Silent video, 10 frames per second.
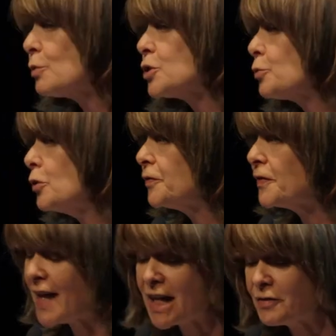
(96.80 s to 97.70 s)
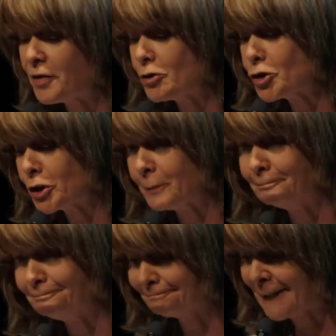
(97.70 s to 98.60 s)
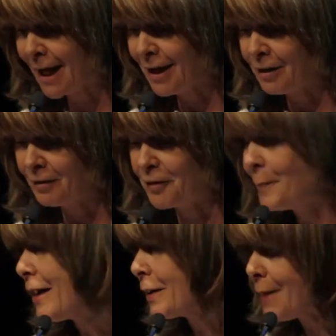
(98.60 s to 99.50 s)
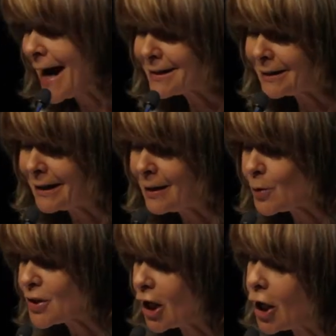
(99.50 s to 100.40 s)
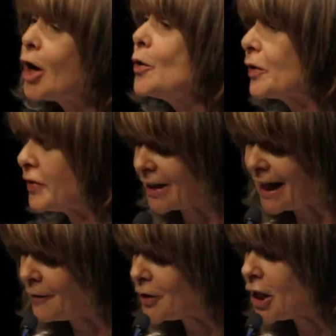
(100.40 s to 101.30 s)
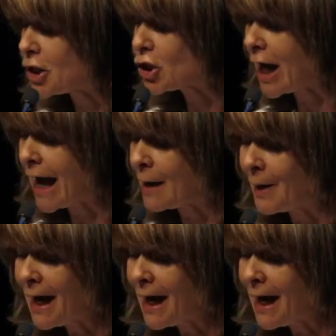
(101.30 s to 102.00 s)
was proof of their devotion. For Mary Magdalene, it was the cloak that covered her shame